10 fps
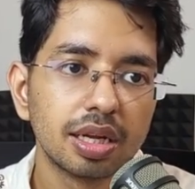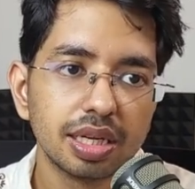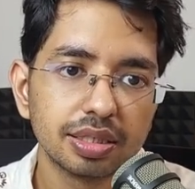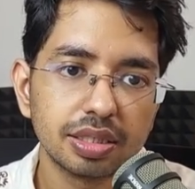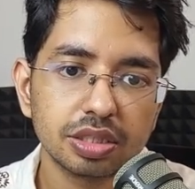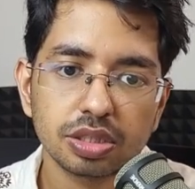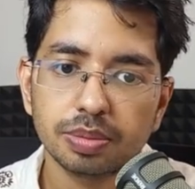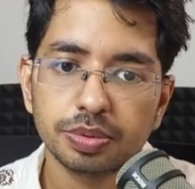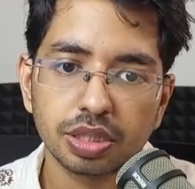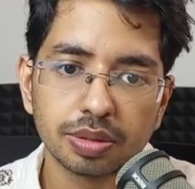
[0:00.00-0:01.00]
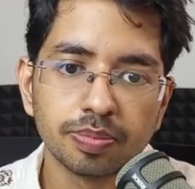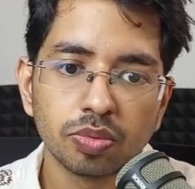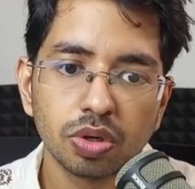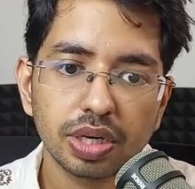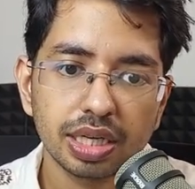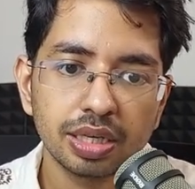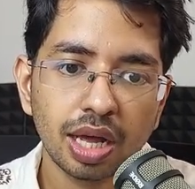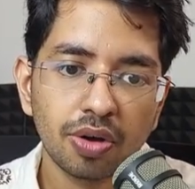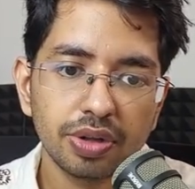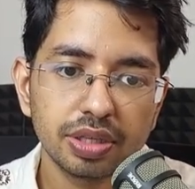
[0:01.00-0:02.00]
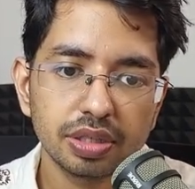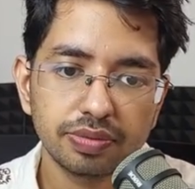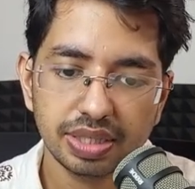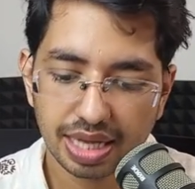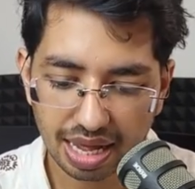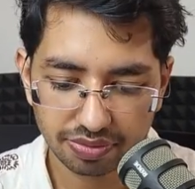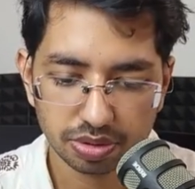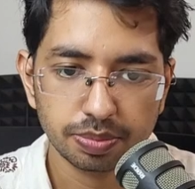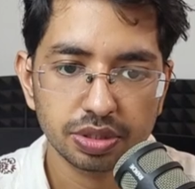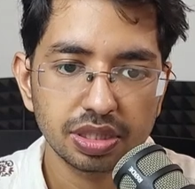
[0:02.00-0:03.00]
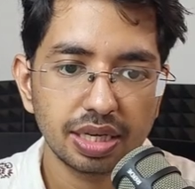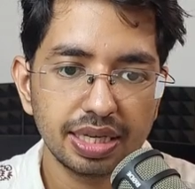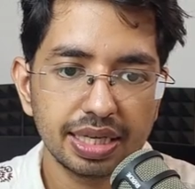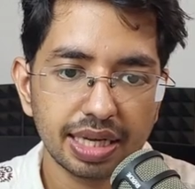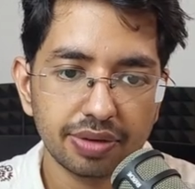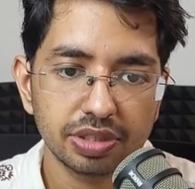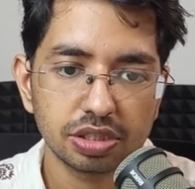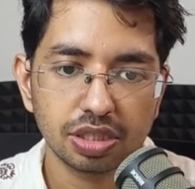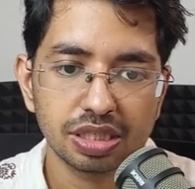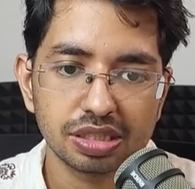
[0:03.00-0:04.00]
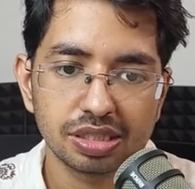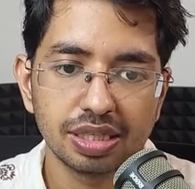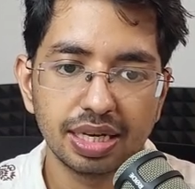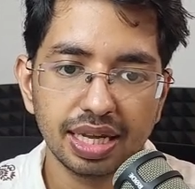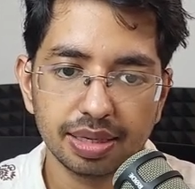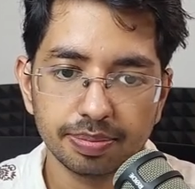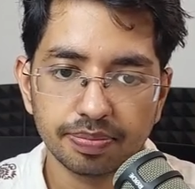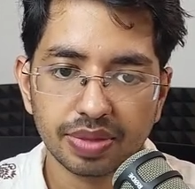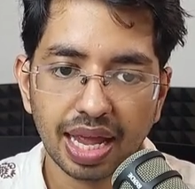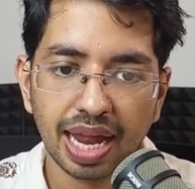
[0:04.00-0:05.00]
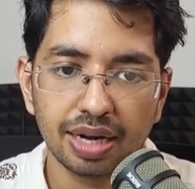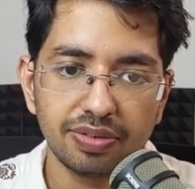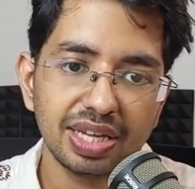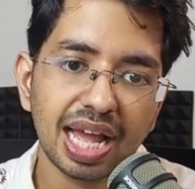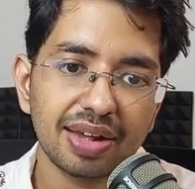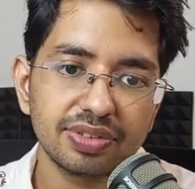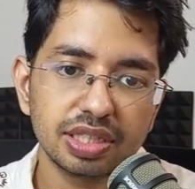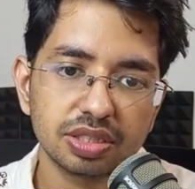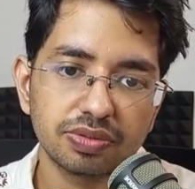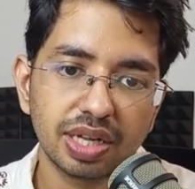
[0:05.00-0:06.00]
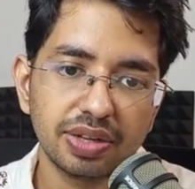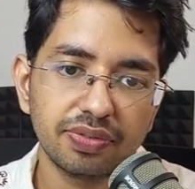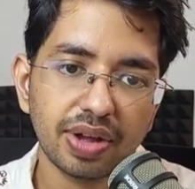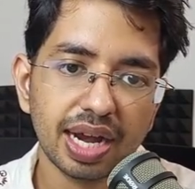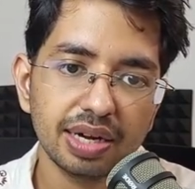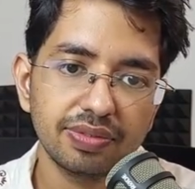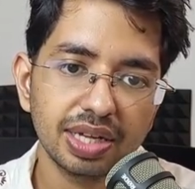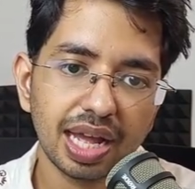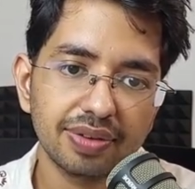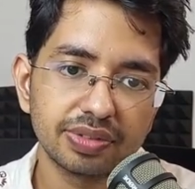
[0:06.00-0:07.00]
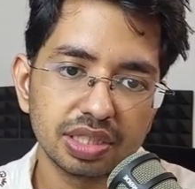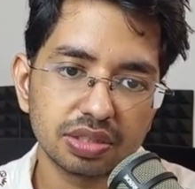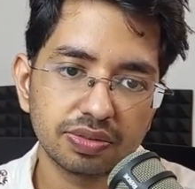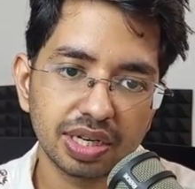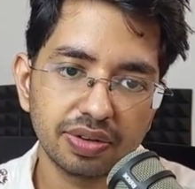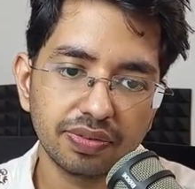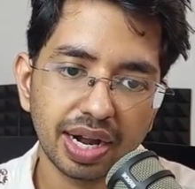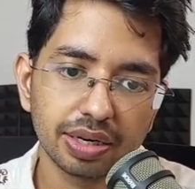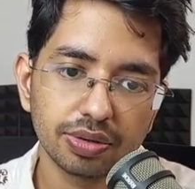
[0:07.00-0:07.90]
in the description. Okay, now here we have to put the data, which is name, and we have this verified, we have this verified.